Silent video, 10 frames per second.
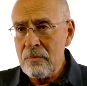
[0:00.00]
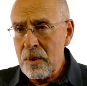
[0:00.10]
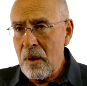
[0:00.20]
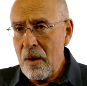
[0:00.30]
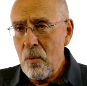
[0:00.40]

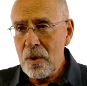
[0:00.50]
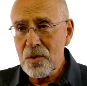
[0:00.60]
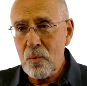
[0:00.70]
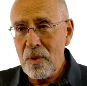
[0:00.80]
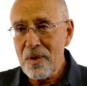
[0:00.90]
I
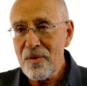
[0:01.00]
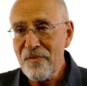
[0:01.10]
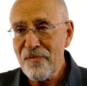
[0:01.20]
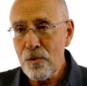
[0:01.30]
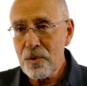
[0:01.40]
was one of the
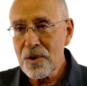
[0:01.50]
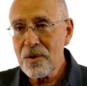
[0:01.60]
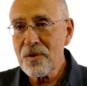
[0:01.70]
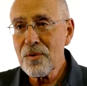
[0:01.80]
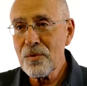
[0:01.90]

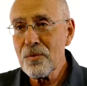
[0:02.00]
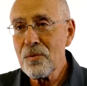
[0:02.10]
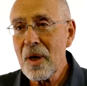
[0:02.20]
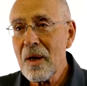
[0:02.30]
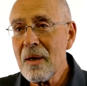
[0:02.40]
first to